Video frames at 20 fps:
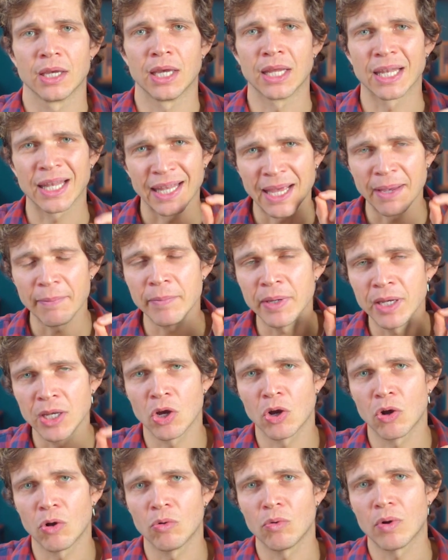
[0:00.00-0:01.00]
And let me
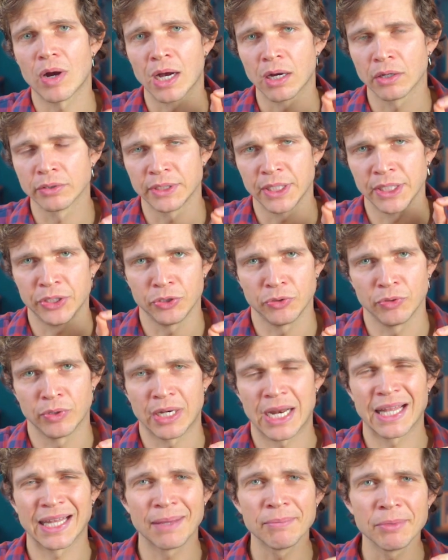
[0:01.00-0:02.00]
know how they do
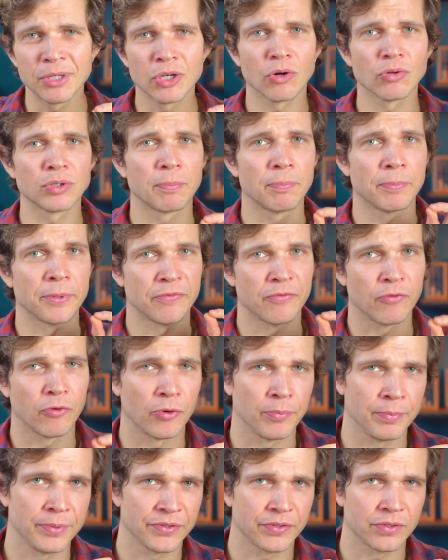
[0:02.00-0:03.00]
it. Let me know the
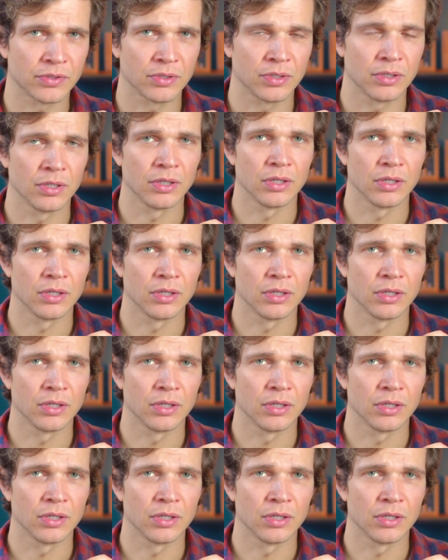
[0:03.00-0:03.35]
performance.